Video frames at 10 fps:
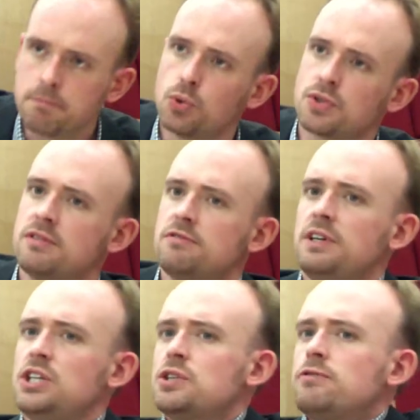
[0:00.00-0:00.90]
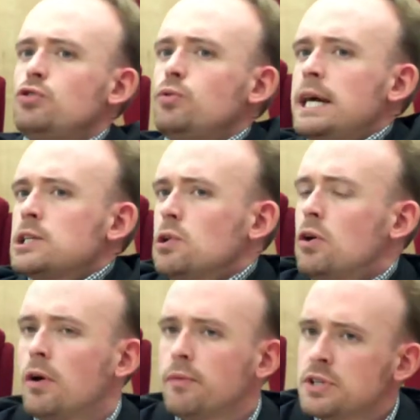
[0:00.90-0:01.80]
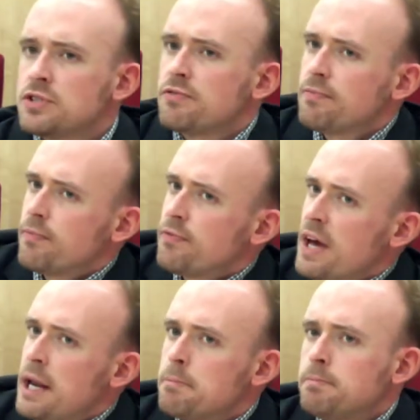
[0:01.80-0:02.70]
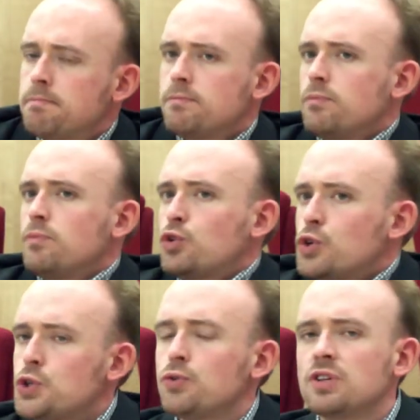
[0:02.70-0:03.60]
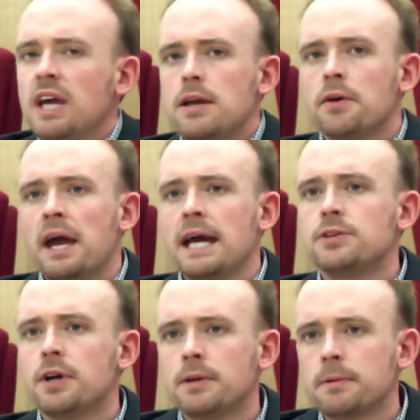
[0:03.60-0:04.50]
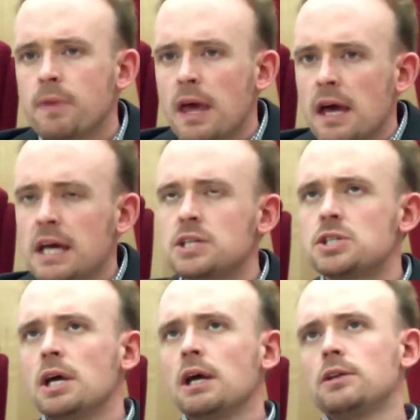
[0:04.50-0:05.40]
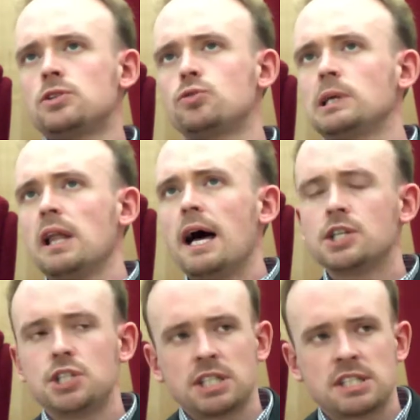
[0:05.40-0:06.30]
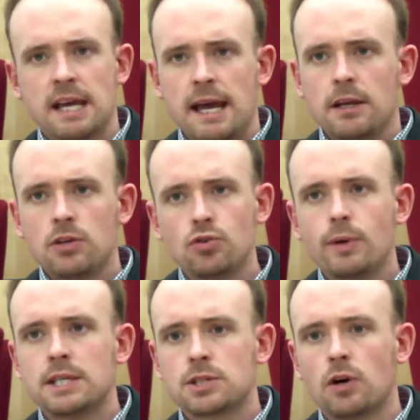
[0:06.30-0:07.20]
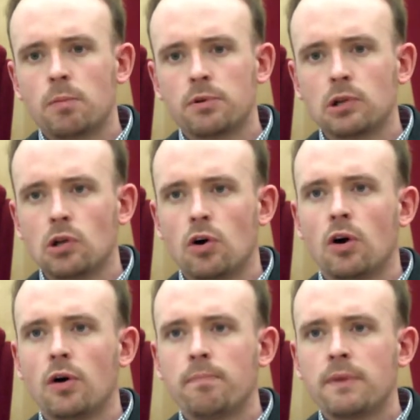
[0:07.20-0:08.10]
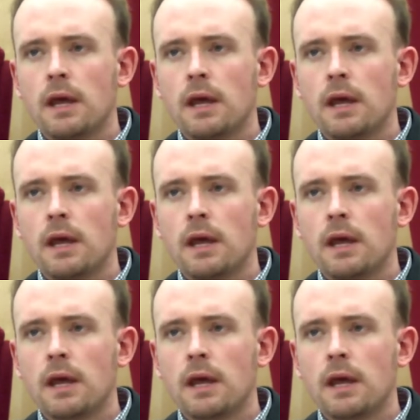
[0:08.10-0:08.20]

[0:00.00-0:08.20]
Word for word: important feature of US law that's very crucial to get your head around is to a large extent, US corporate law